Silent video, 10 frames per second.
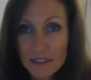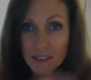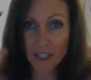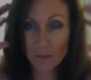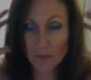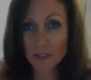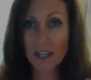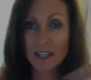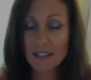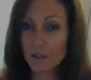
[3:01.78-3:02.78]
sit-ups,
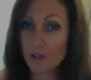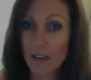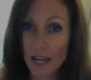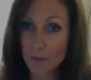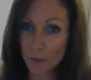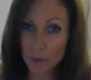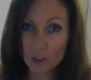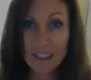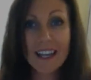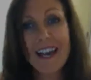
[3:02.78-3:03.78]
any sort of ab
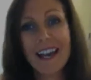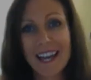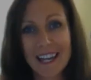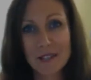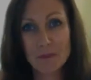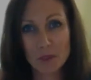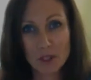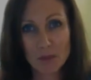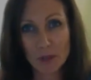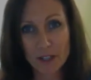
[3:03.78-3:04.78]
work, and
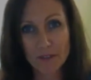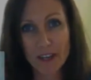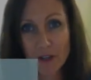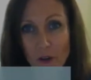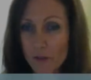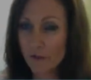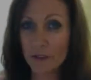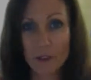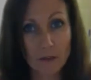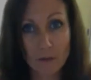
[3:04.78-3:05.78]
burn the body fat off
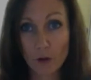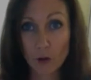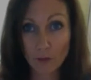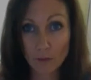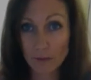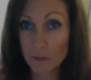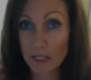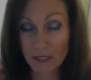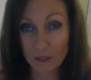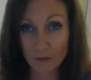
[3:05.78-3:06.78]
from the
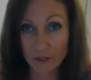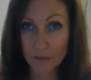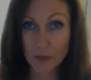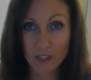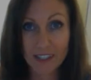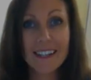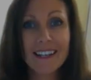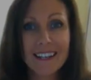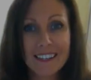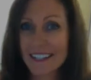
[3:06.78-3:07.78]
middle of their body.
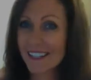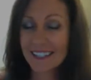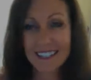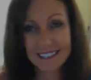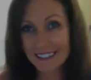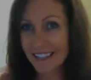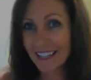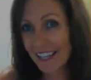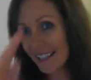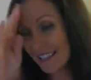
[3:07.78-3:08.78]
That isn't the
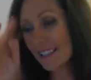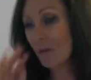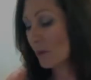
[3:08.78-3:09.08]
case.